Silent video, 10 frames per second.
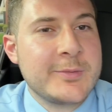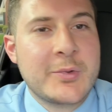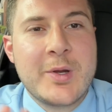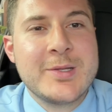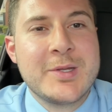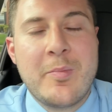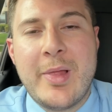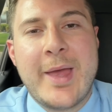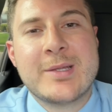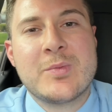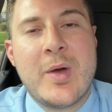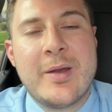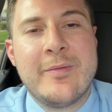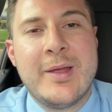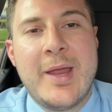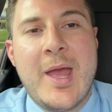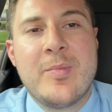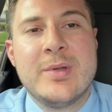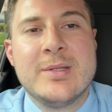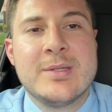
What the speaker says: crazy black swan event happens.